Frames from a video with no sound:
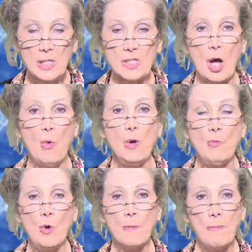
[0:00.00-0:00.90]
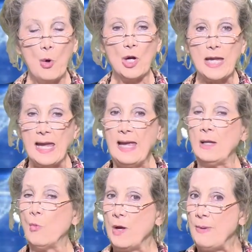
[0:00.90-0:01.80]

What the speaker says: So when we're born again, we